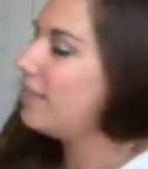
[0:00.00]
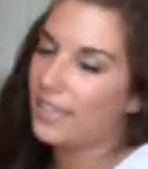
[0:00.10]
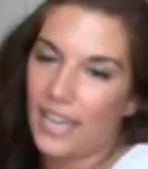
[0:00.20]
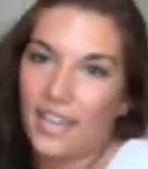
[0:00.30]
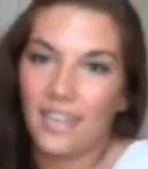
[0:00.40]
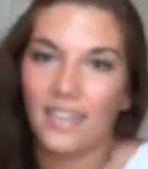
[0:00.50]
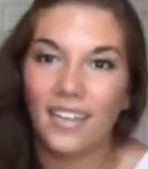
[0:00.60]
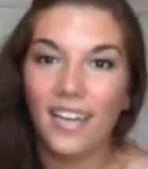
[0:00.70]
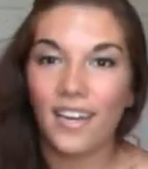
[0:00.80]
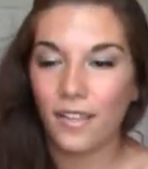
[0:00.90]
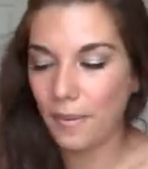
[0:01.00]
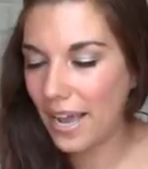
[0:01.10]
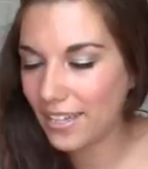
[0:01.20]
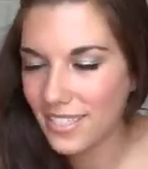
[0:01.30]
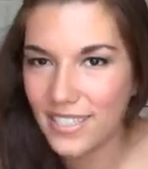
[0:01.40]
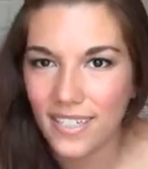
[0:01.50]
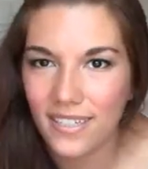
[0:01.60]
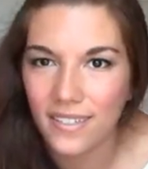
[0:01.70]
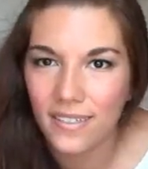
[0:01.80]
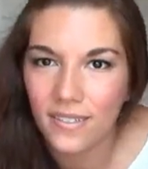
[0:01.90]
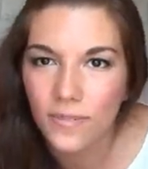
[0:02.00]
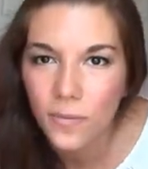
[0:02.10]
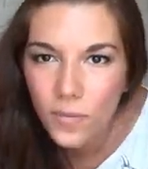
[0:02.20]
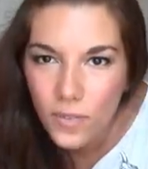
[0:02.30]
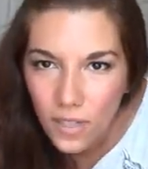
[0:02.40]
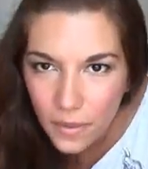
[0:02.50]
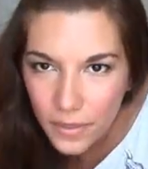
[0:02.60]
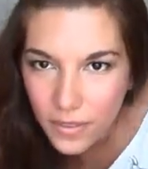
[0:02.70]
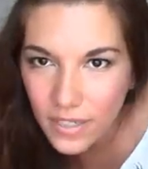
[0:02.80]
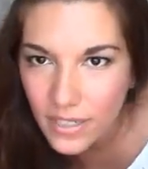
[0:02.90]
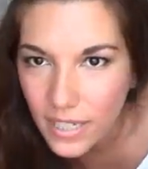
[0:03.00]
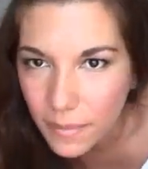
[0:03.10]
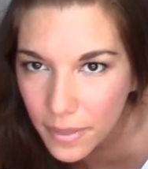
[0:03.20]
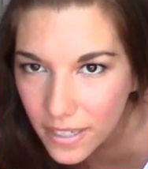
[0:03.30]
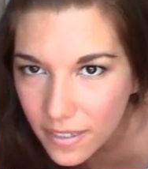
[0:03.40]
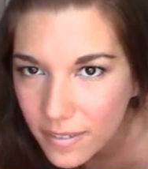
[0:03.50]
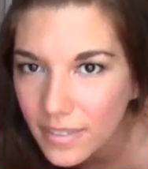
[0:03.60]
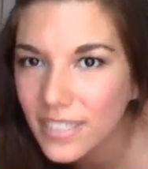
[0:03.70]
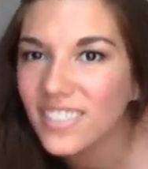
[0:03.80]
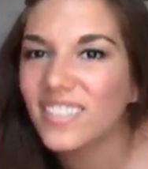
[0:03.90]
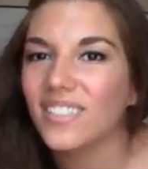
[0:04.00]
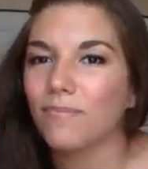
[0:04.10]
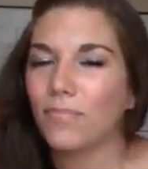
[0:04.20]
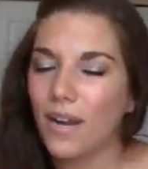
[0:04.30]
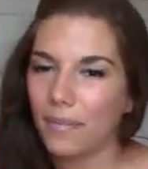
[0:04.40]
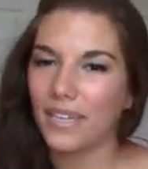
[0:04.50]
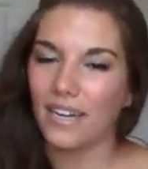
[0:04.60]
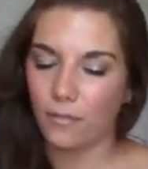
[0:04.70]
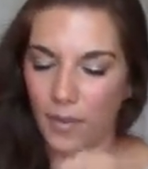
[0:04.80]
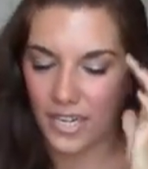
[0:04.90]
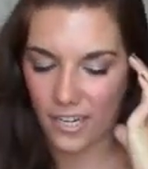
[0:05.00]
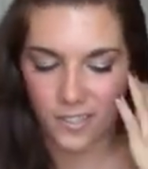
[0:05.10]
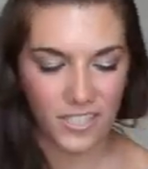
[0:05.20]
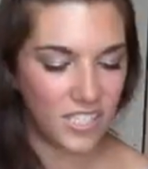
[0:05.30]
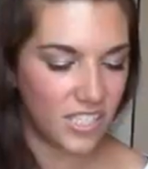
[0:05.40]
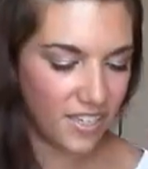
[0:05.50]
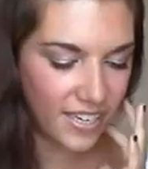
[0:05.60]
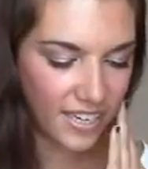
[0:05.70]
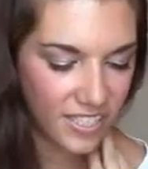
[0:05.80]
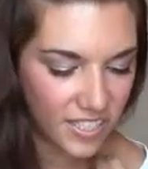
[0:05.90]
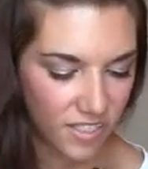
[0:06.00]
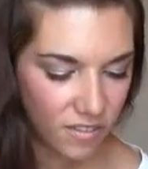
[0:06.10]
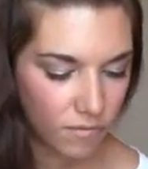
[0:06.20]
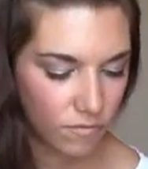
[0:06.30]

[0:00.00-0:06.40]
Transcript: Okay, another box. How are we doing on time? Oh, this probably gonna have to be cutouts. Sorry, guys.